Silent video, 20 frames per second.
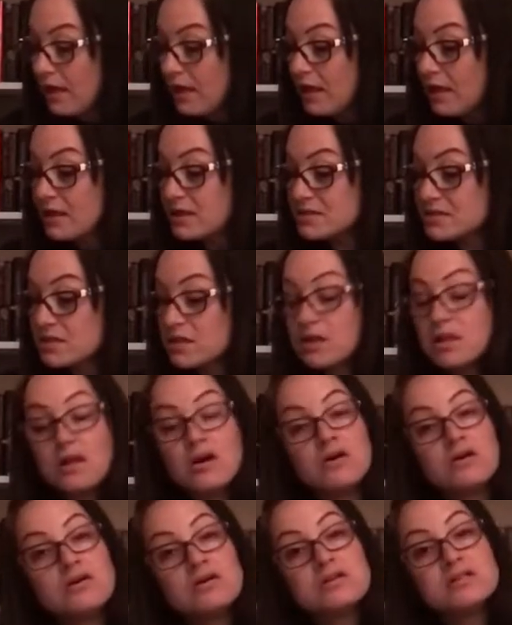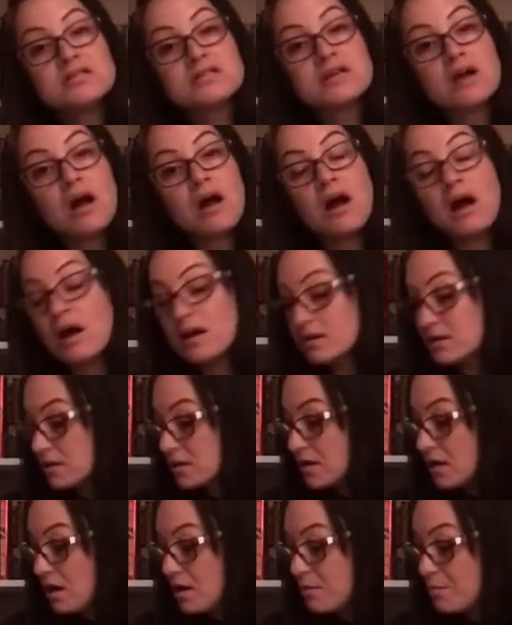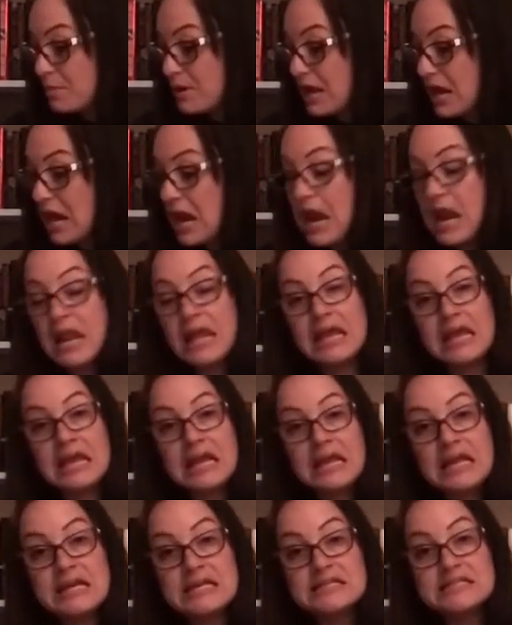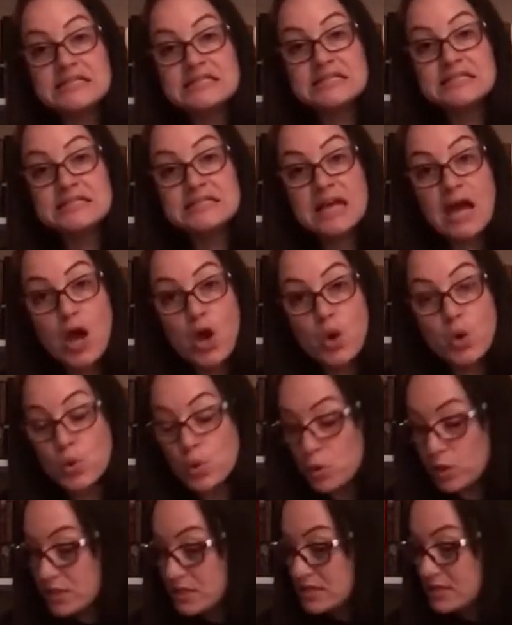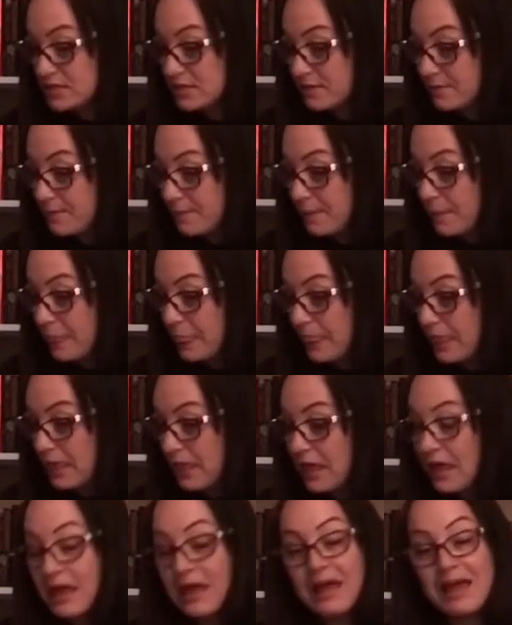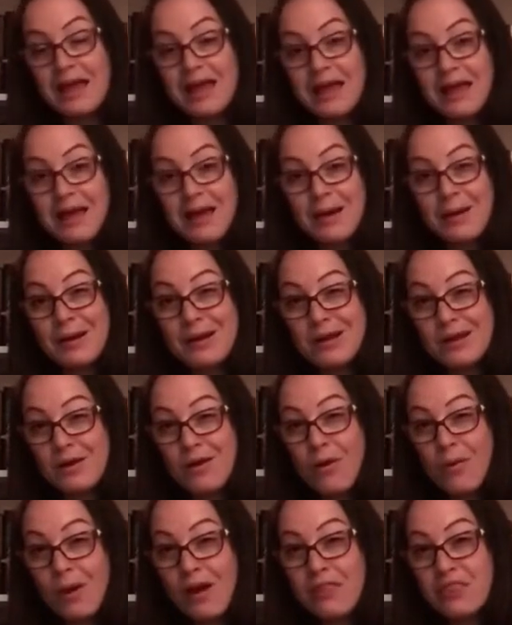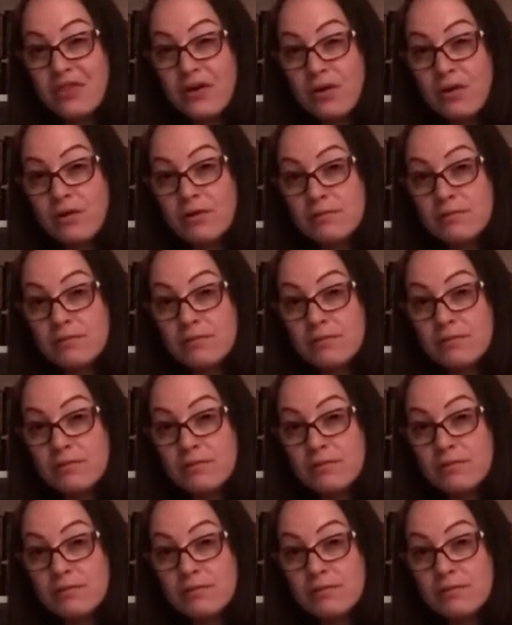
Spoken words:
his clothes got completely soaked. You know what though?